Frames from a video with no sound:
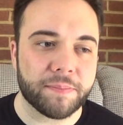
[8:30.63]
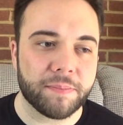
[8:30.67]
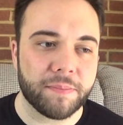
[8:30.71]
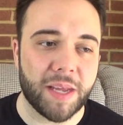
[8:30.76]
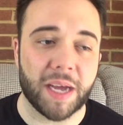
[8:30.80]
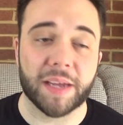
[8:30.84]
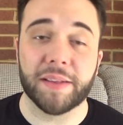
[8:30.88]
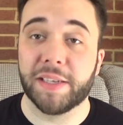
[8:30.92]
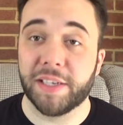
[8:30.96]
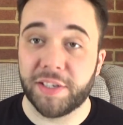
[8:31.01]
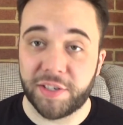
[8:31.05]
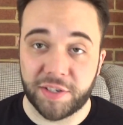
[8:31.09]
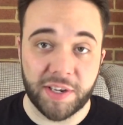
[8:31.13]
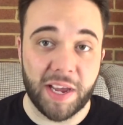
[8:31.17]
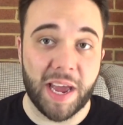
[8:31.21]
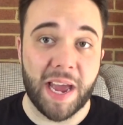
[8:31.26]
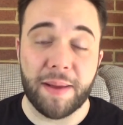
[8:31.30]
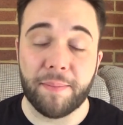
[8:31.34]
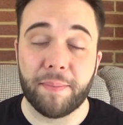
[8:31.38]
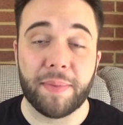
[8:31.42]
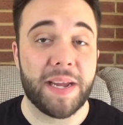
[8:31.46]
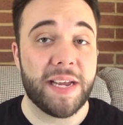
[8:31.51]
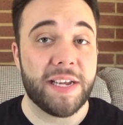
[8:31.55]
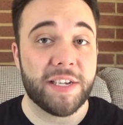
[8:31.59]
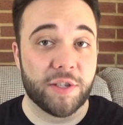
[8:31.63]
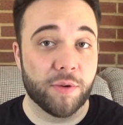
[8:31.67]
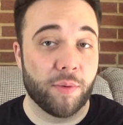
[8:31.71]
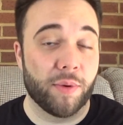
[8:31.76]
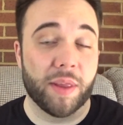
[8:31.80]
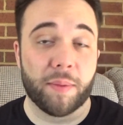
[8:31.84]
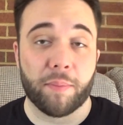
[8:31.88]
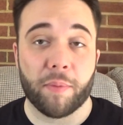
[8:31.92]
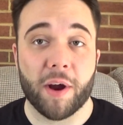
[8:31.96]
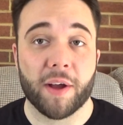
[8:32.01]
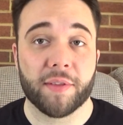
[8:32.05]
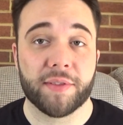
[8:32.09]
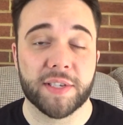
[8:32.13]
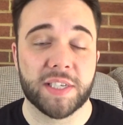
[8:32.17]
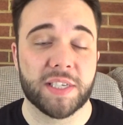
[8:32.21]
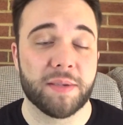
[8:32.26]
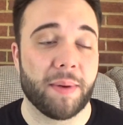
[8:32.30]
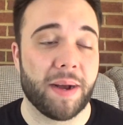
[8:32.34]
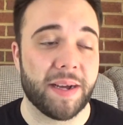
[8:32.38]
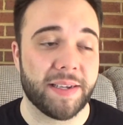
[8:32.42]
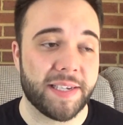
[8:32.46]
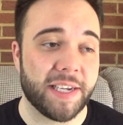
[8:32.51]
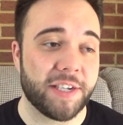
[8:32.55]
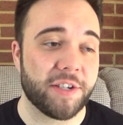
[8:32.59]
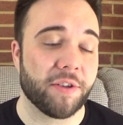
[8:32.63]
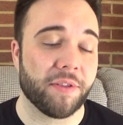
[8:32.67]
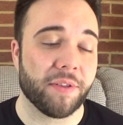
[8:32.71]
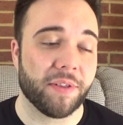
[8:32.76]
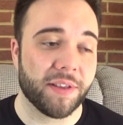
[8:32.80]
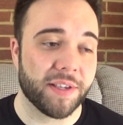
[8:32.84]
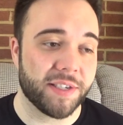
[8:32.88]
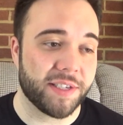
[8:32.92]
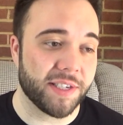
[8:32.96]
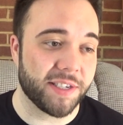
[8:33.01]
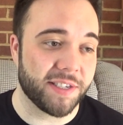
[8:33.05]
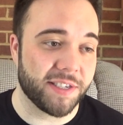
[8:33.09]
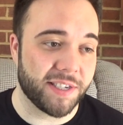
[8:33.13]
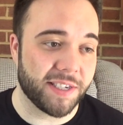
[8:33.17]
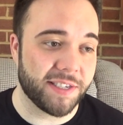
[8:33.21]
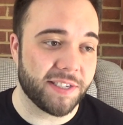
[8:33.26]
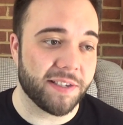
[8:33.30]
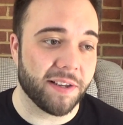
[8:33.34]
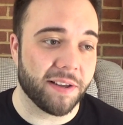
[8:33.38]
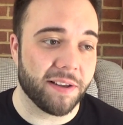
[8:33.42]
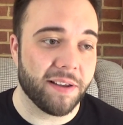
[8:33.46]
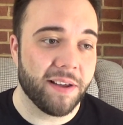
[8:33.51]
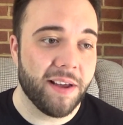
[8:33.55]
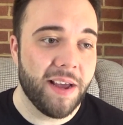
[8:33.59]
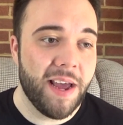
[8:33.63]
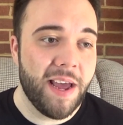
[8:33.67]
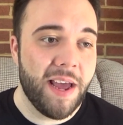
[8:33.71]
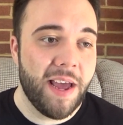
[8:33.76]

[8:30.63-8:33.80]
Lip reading: Not this game, but he's the one that brought this to my attention, that this existed.